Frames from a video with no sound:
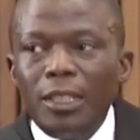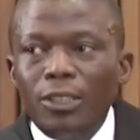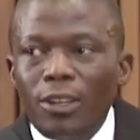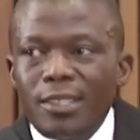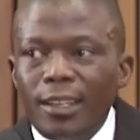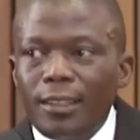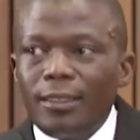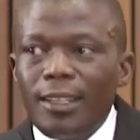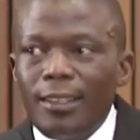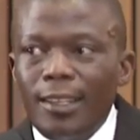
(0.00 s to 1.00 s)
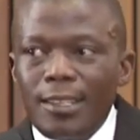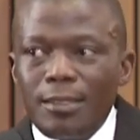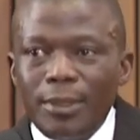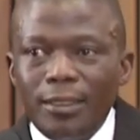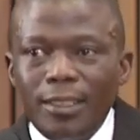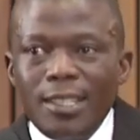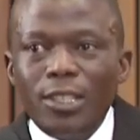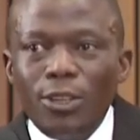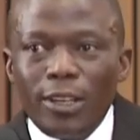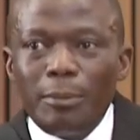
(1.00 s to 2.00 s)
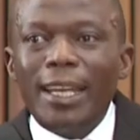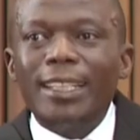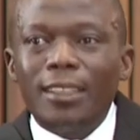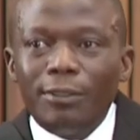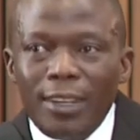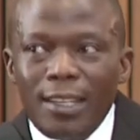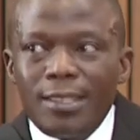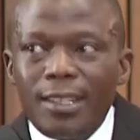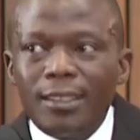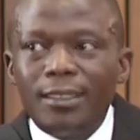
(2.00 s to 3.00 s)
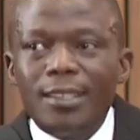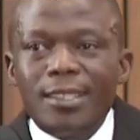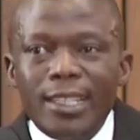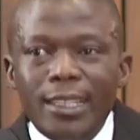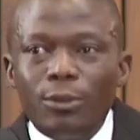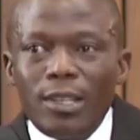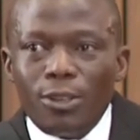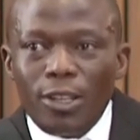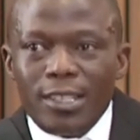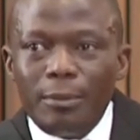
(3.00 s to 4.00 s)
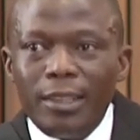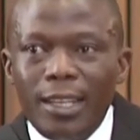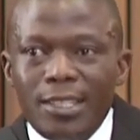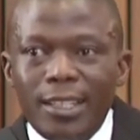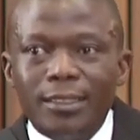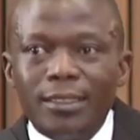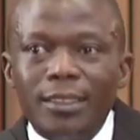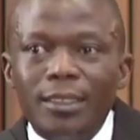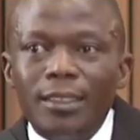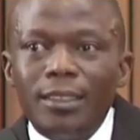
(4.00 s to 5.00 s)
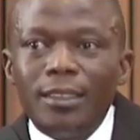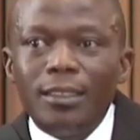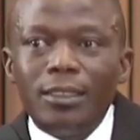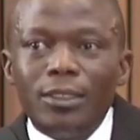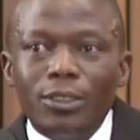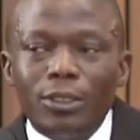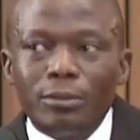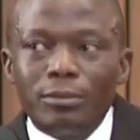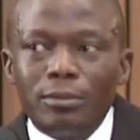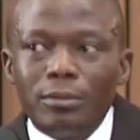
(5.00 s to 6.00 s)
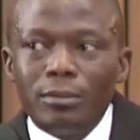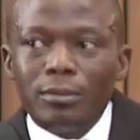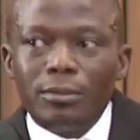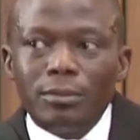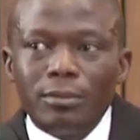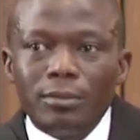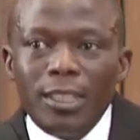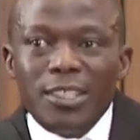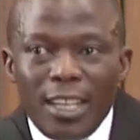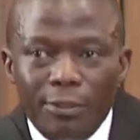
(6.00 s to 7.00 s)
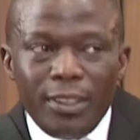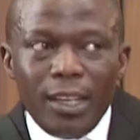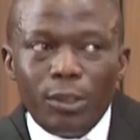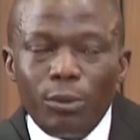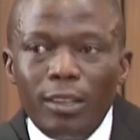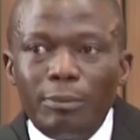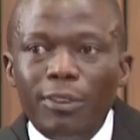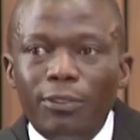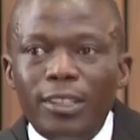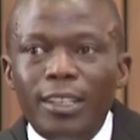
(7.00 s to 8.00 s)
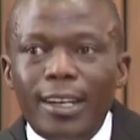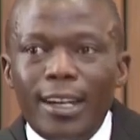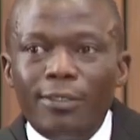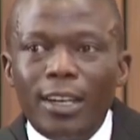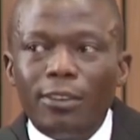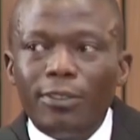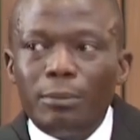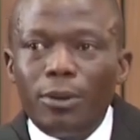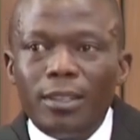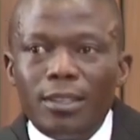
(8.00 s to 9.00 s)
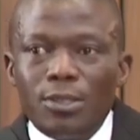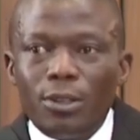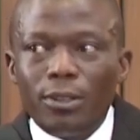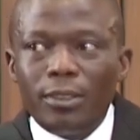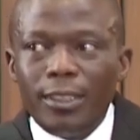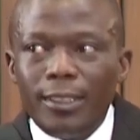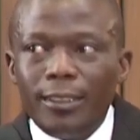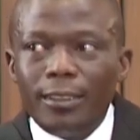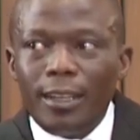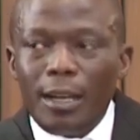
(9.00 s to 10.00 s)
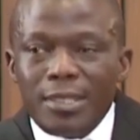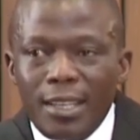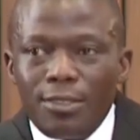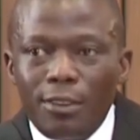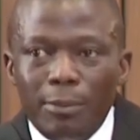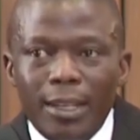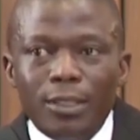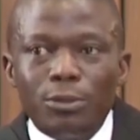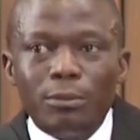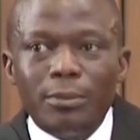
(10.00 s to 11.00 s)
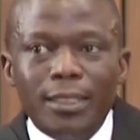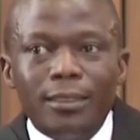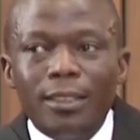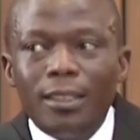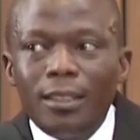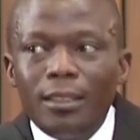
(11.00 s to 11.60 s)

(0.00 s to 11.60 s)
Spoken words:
mean, Doctor, there's been this theory by the defense that the scene was contaminated, you know, interfered with before the arrival of the police. So the absence of blood will mean